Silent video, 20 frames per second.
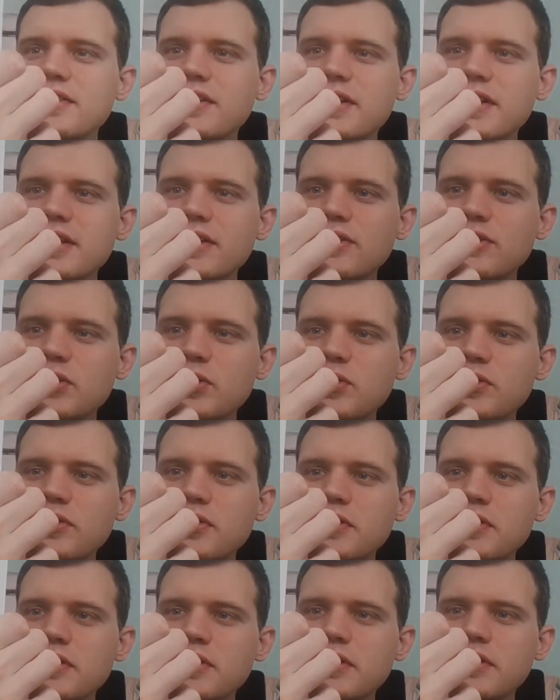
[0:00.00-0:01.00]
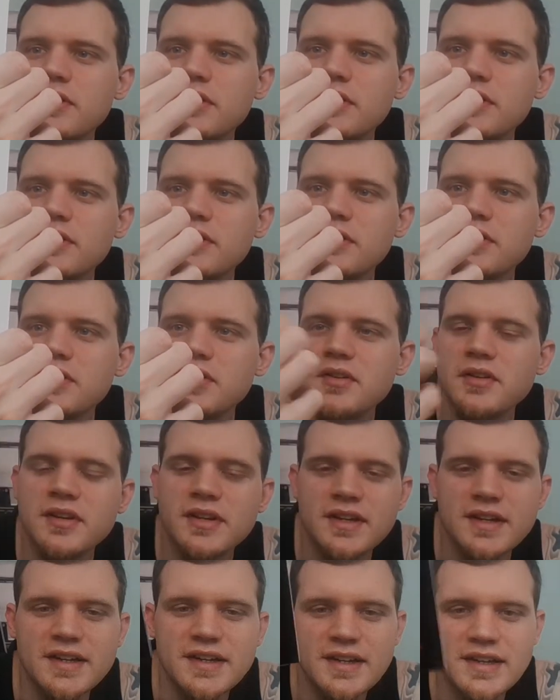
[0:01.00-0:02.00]
like he's holding a
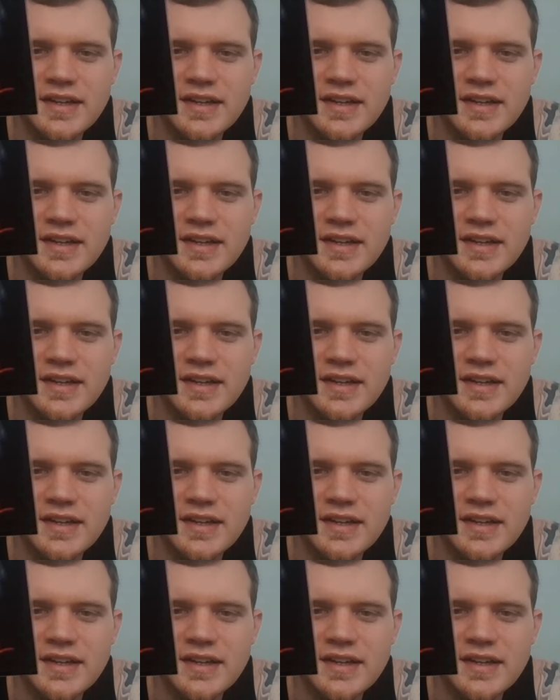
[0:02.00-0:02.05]
little